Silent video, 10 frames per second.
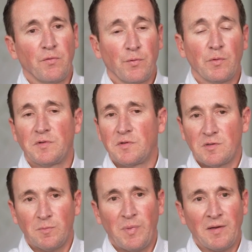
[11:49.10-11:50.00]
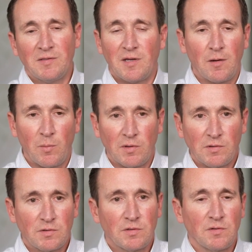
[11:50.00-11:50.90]
For instance, bank
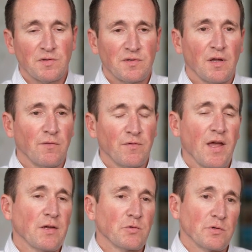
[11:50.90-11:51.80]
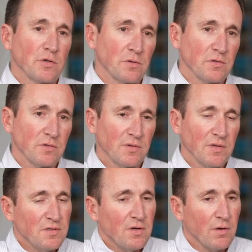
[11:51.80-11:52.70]
statements instead of tax returns.
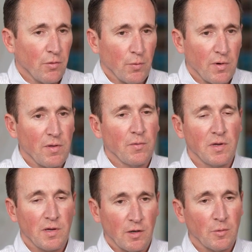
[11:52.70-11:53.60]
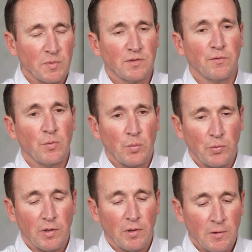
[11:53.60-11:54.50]
That's another way that we can help
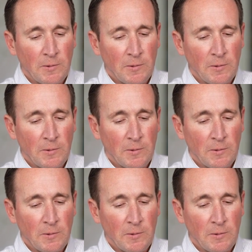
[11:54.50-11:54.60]
self-employed.